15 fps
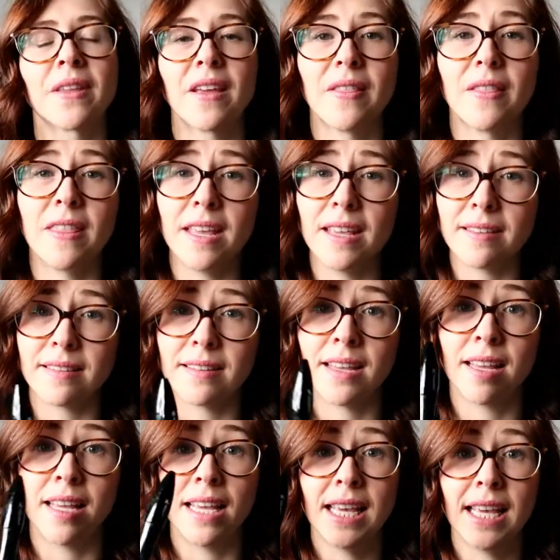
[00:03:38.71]
this
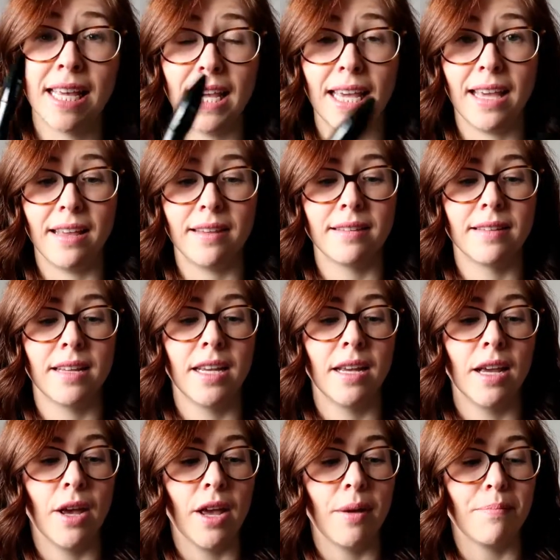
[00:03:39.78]
is
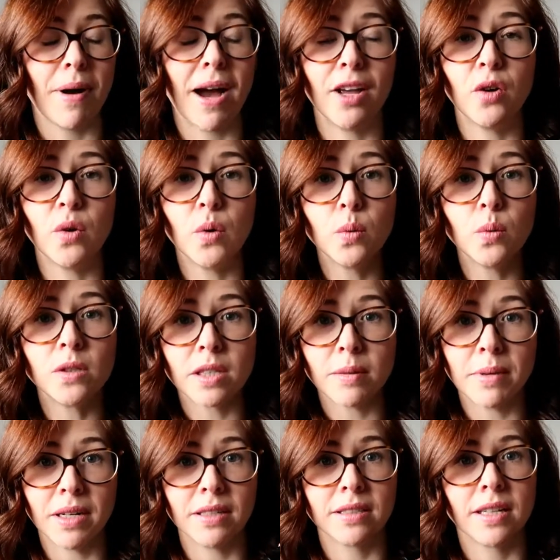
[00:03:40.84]
my
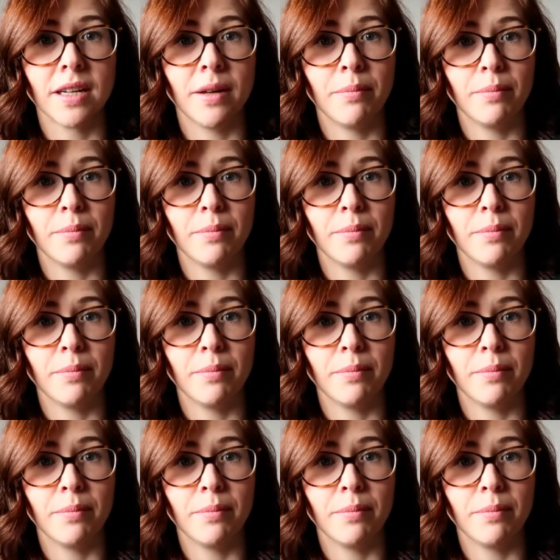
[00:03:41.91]
ultimate